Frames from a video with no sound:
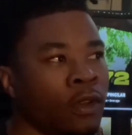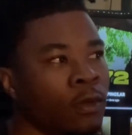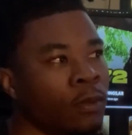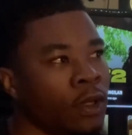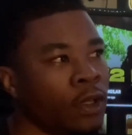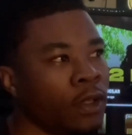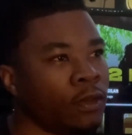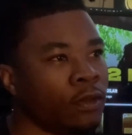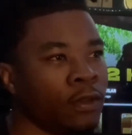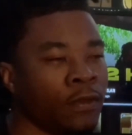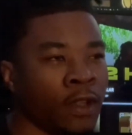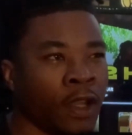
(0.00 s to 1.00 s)
but you
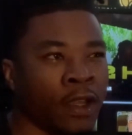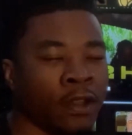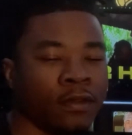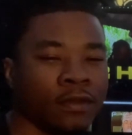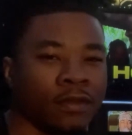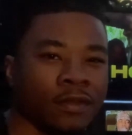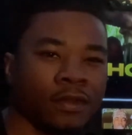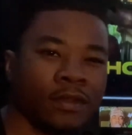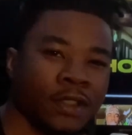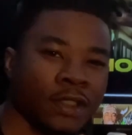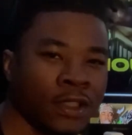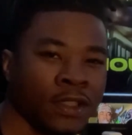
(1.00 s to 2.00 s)
feel like
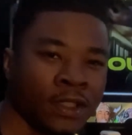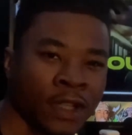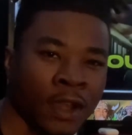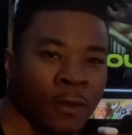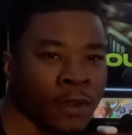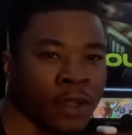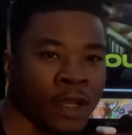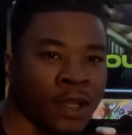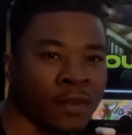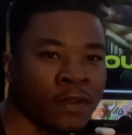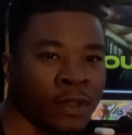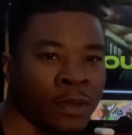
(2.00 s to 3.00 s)
shit is not working out
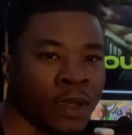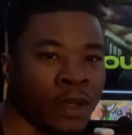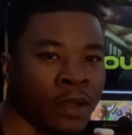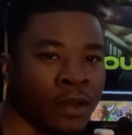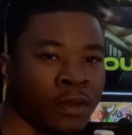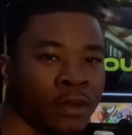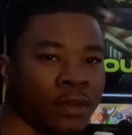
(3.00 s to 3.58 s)
for you right now?